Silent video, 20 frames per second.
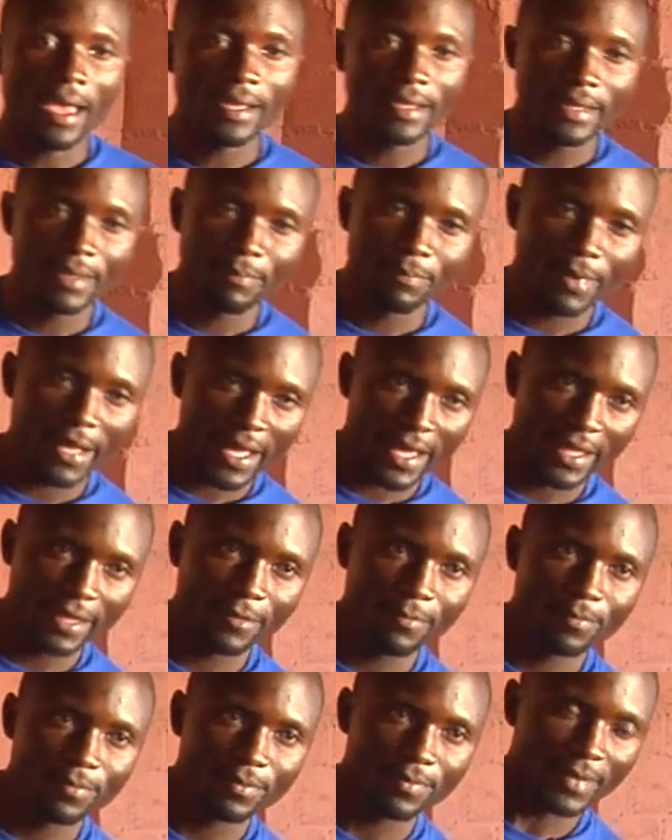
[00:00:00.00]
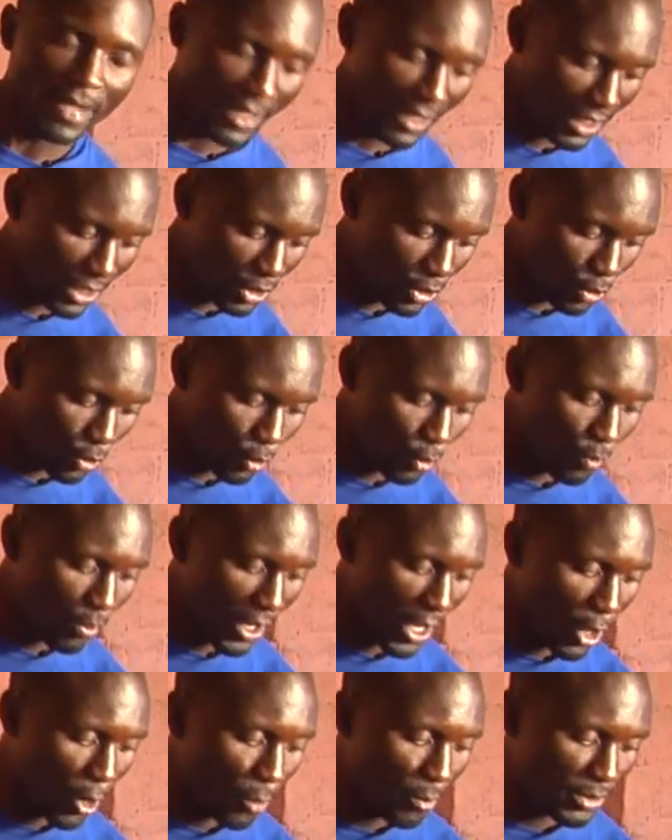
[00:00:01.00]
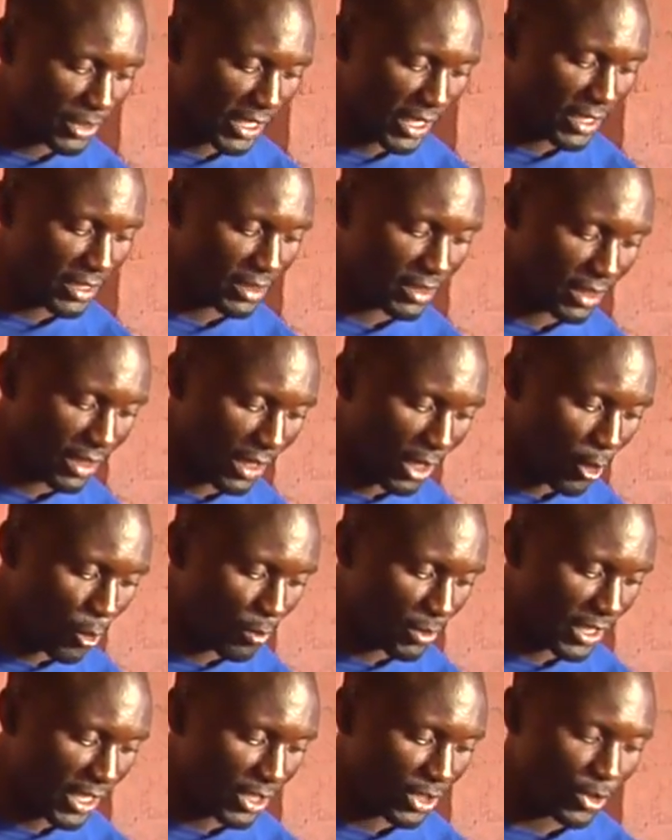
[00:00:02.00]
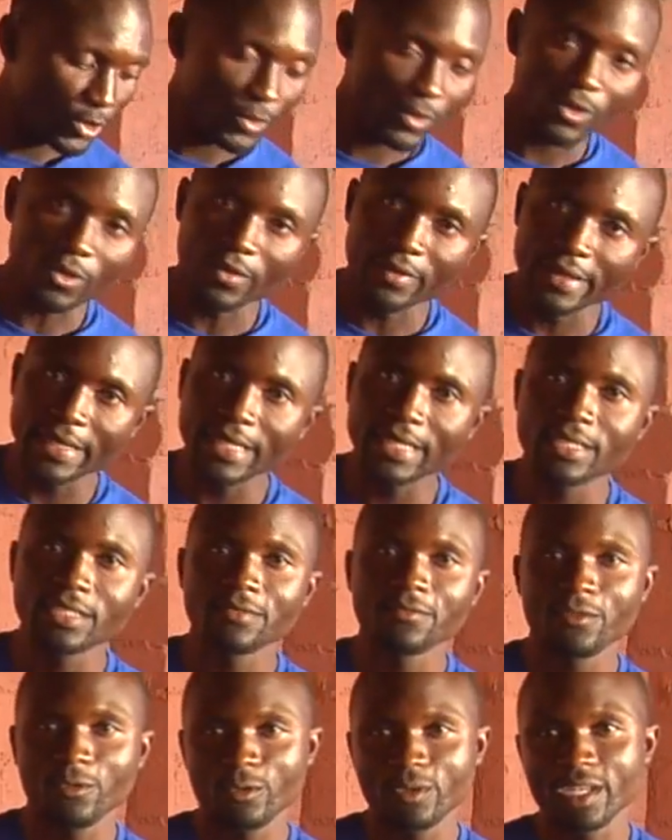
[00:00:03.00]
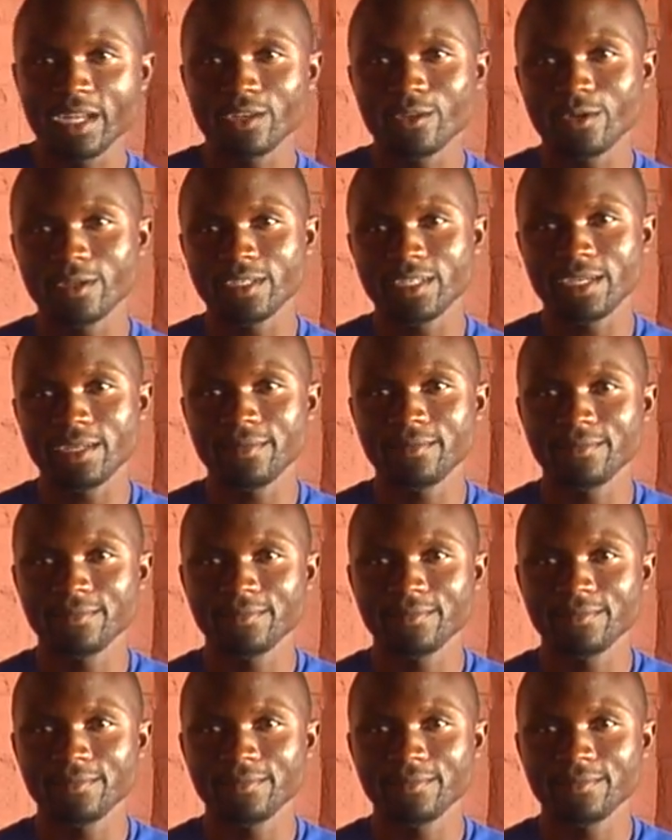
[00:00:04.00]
And the pipe and the tube helps us to correct filtered water.